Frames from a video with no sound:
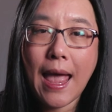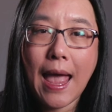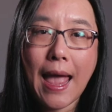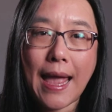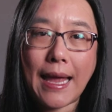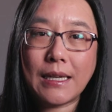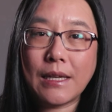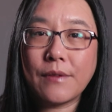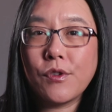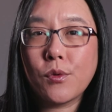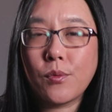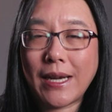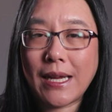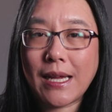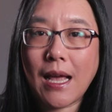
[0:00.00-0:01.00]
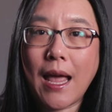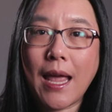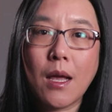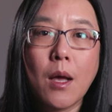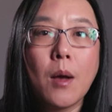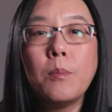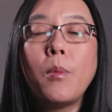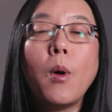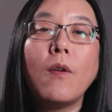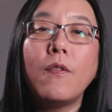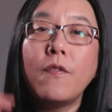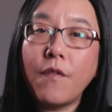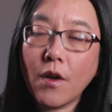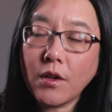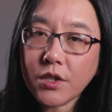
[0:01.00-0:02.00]
And if you're running a
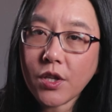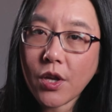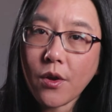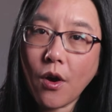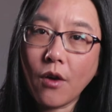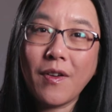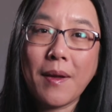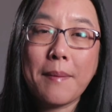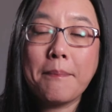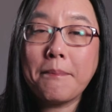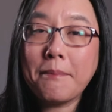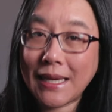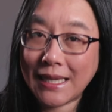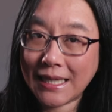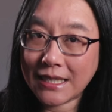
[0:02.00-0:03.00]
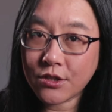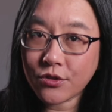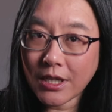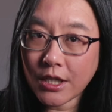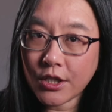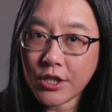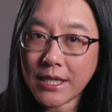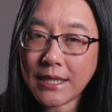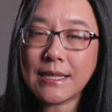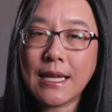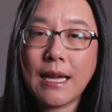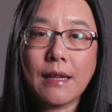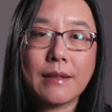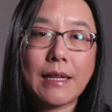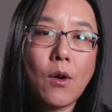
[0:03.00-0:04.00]
portfolio of many strategies,
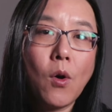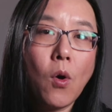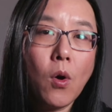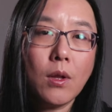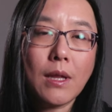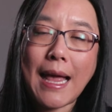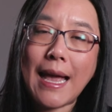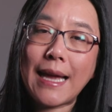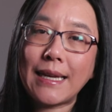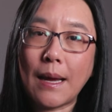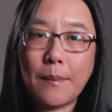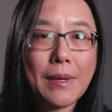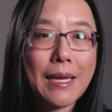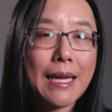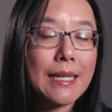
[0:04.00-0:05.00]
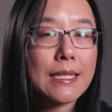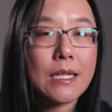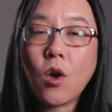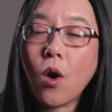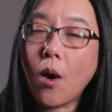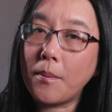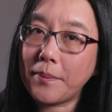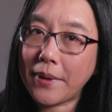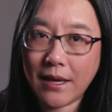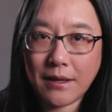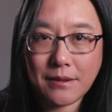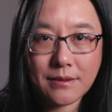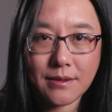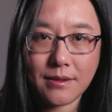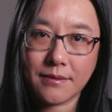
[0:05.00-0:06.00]
they all add up. It
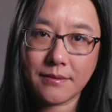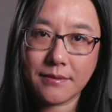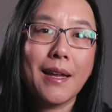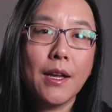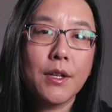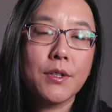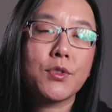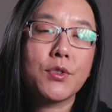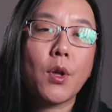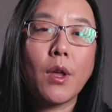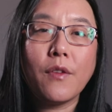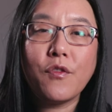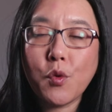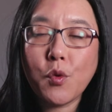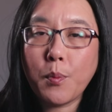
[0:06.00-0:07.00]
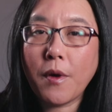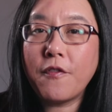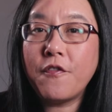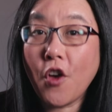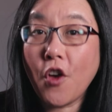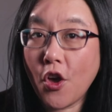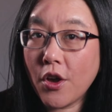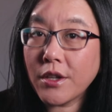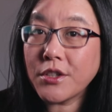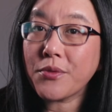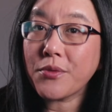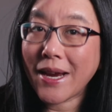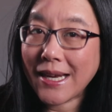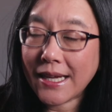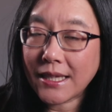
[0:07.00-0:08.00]
compounds. So if you prefer
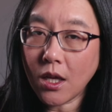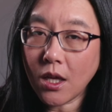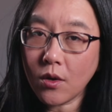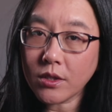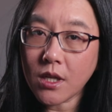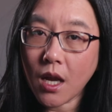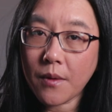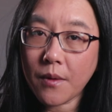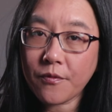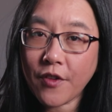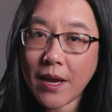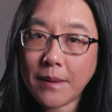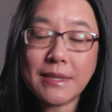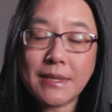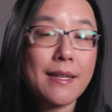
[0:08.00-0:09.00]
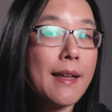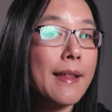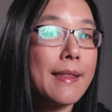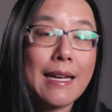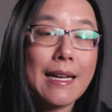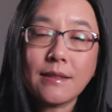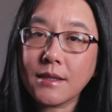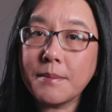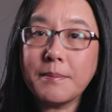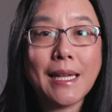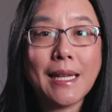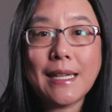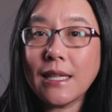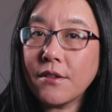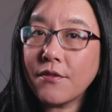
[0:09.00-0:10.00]
trading lower time frames, that's
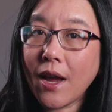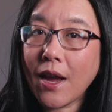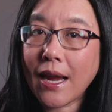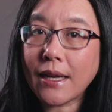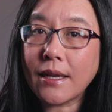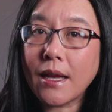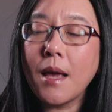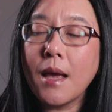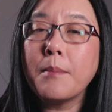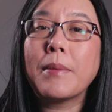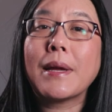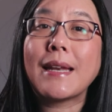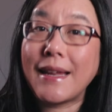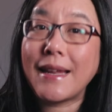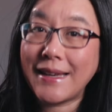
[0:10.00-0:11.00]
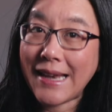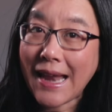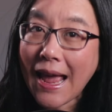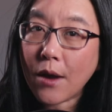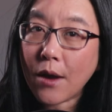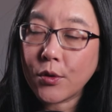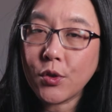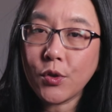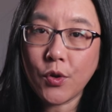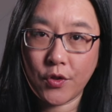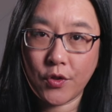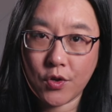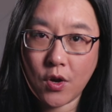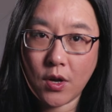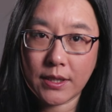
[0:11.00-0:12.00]
completely fine. But now you know
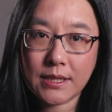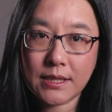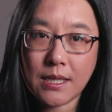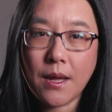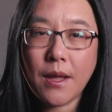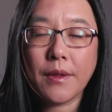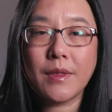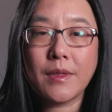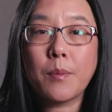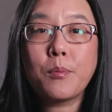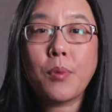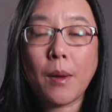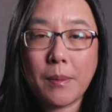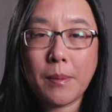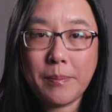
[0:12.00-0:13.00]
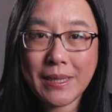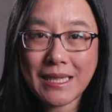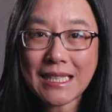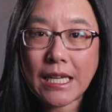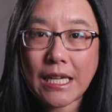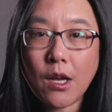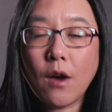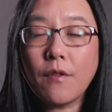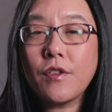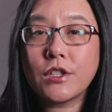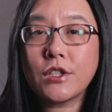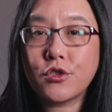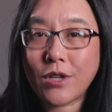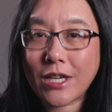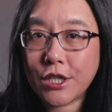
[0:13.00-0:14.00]
the cost. The probability of your
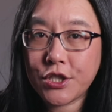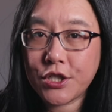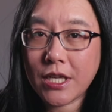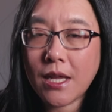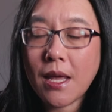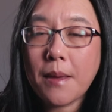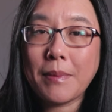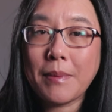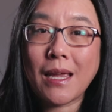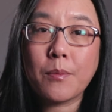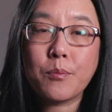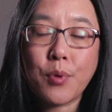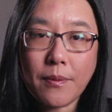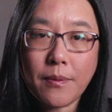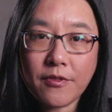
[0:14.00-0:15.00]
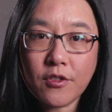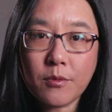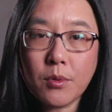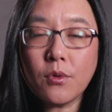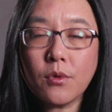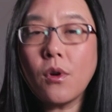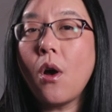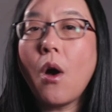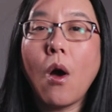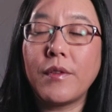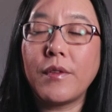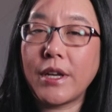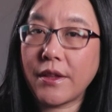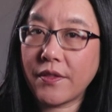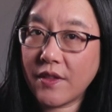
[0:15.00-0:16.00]
strategy being profitable
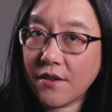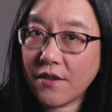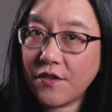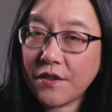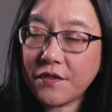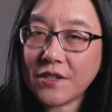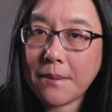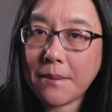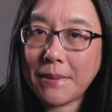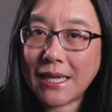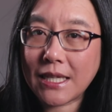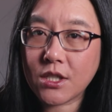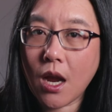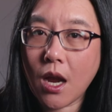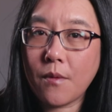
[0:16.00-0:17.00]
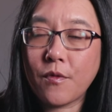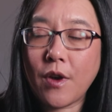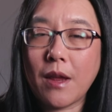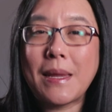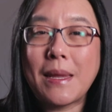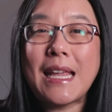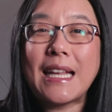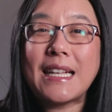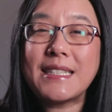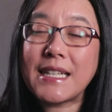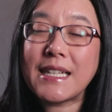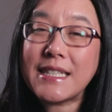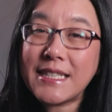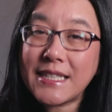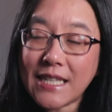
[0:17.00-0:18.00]
on the 15-minute time frame is
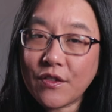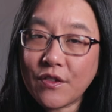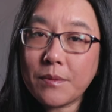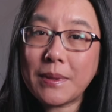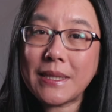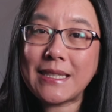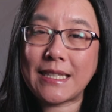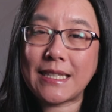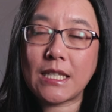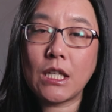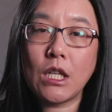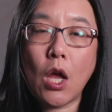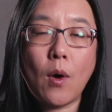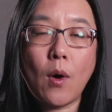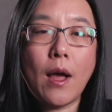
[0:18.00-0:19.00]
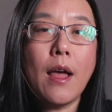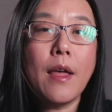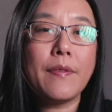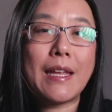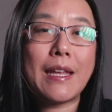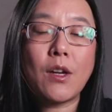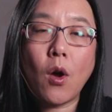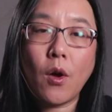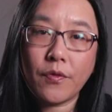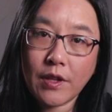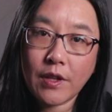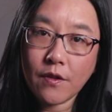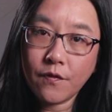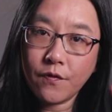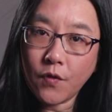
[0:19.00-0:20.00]
7% lower than on
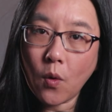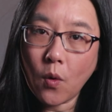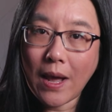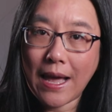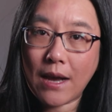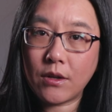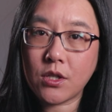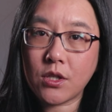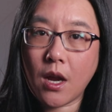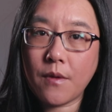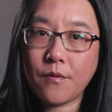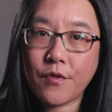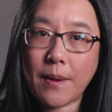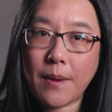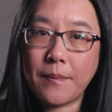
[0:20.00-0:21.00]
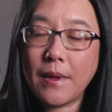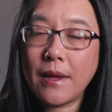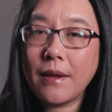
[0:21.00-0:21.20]
the 4-hour time frame.